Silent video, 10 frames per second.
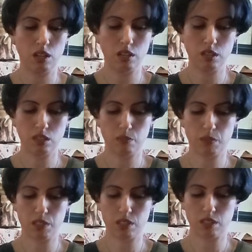this
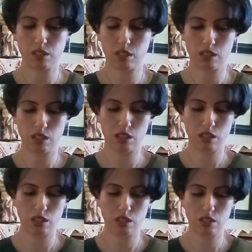basically,
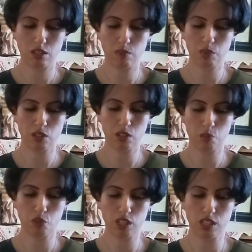some kind
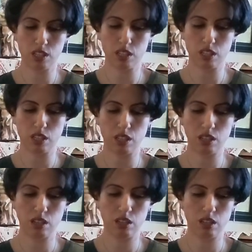of bracing.
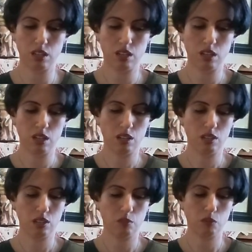
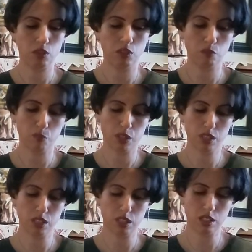Some kind of
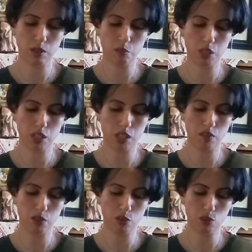bracing can be
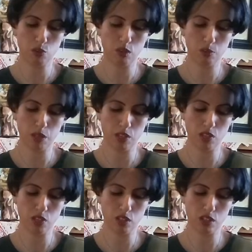given to the
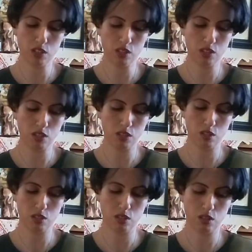patient
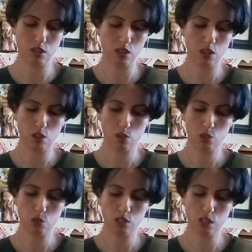
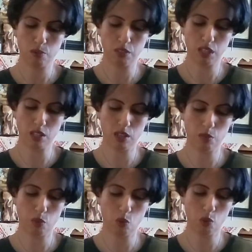to keep that
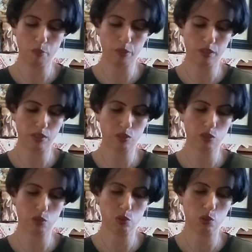hip open.
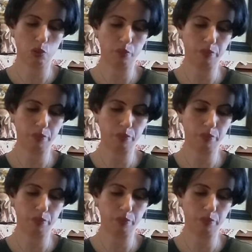So